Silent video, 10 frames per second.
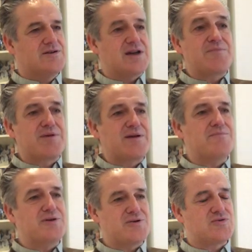deeply
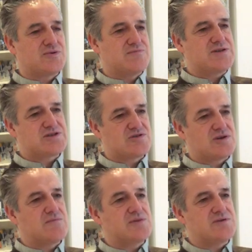imbued with mystery
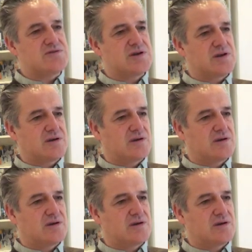and beauty